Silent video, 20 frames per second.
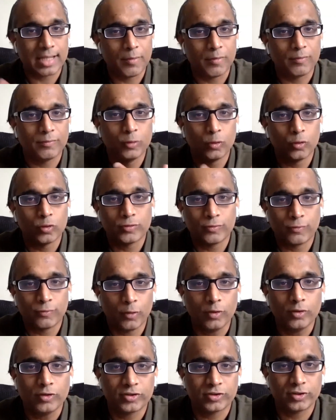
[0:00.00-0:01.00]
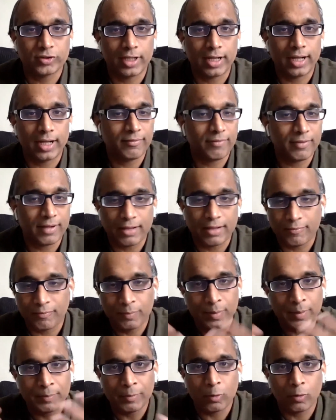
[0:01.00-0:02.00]
some of those folks and
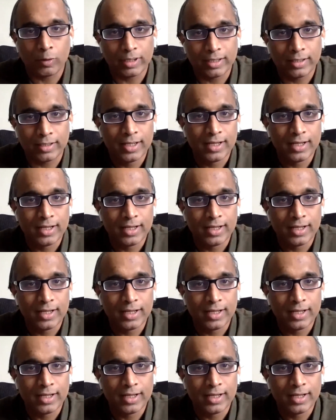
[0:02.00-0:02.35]
people,